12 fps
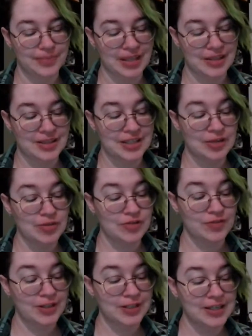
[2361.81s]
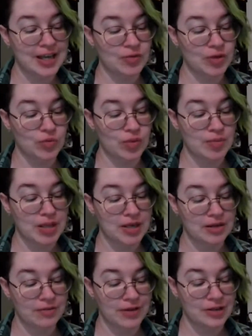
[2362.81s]
and the city was filled again with women
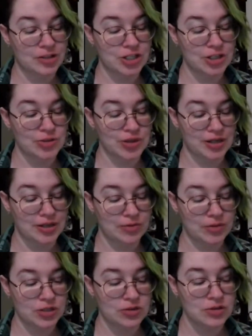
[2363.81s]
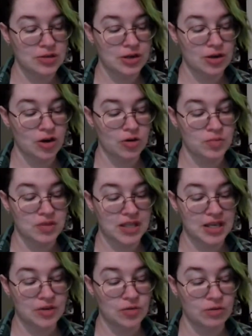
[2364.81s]
and fair children that returned to their homes
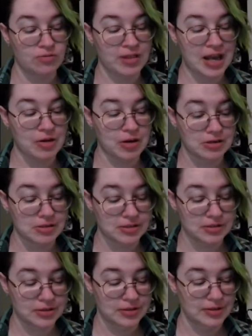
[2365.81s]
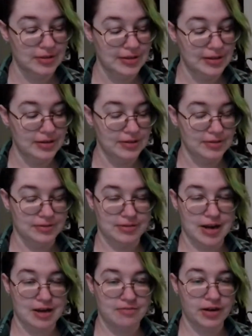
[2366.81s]
laden with flowers.
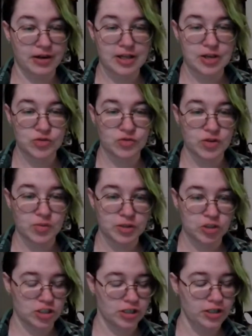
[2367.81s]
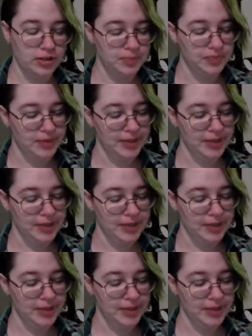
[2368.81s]
Not very useful, but sure.